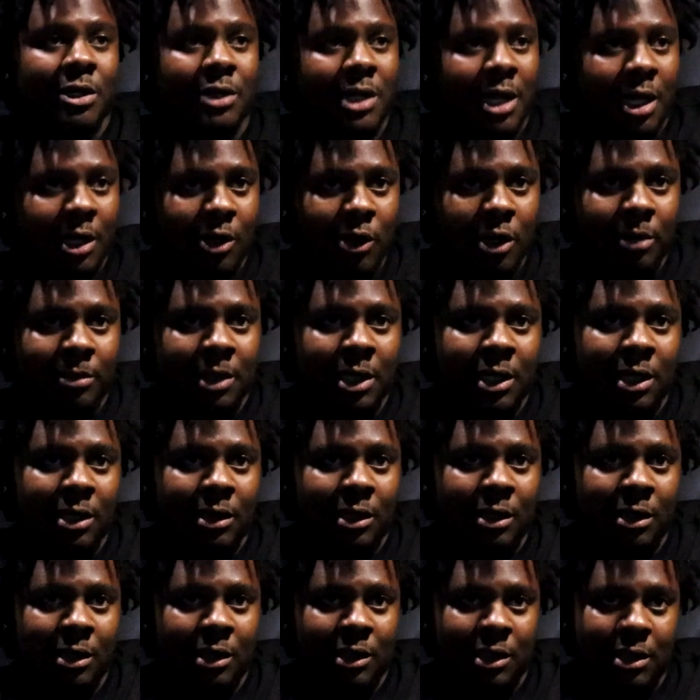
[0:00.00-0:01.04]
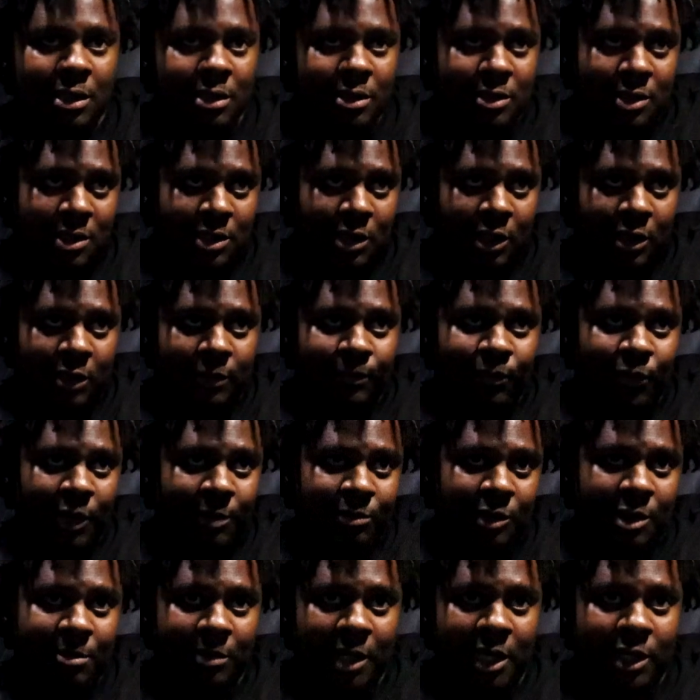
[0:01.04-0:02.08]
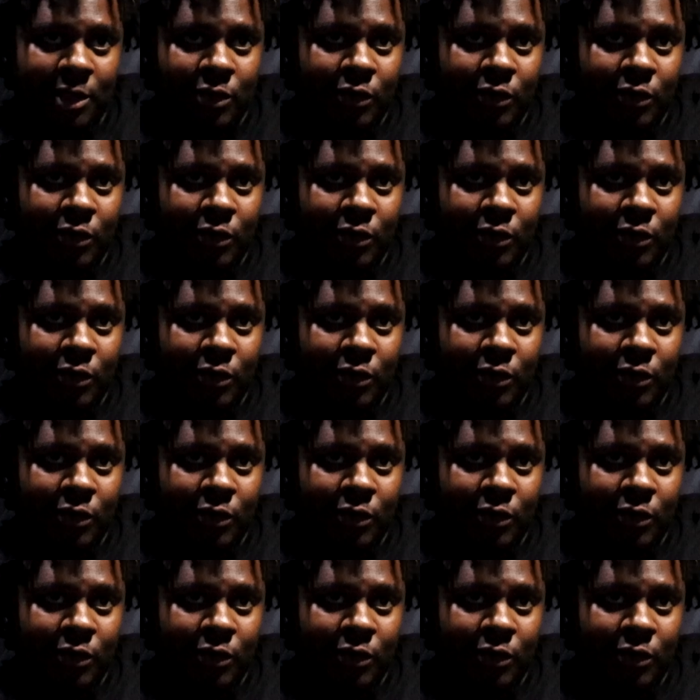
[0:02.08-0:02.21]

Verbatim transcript: You gotta go up there to uh, Kennesaw, up there by